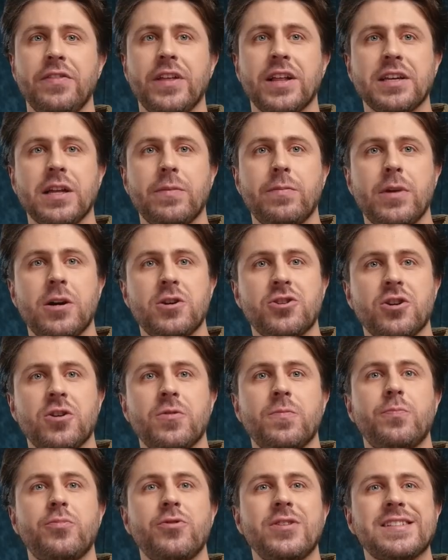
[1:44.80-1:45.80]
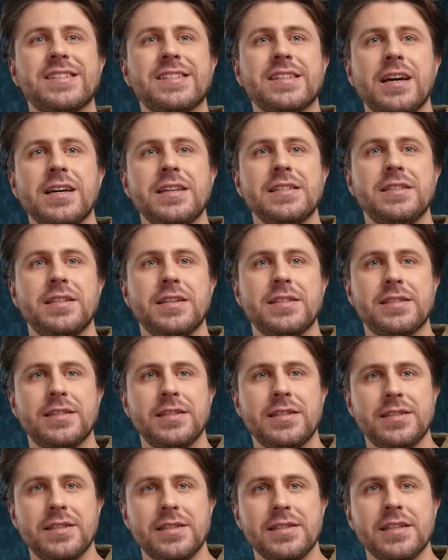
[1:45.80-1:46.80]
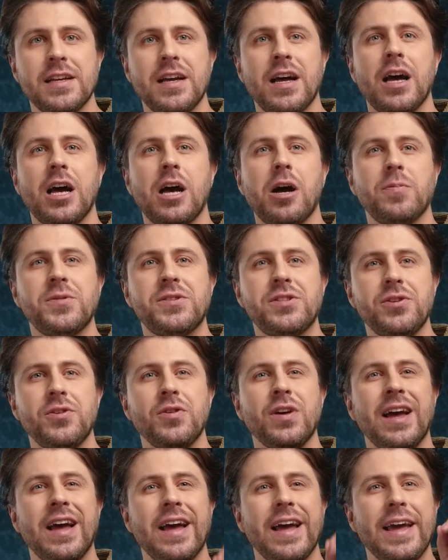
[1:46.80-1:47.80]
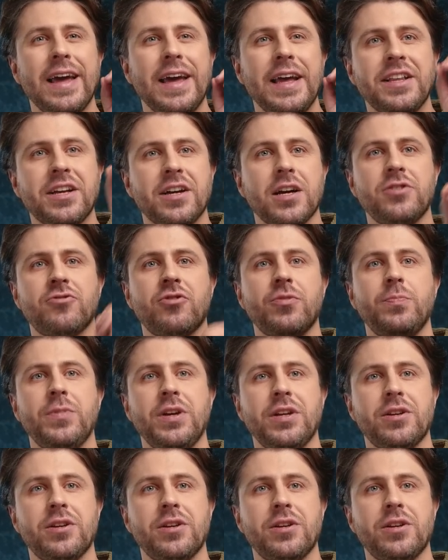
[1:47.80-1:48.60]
that can measure precise distances up to 800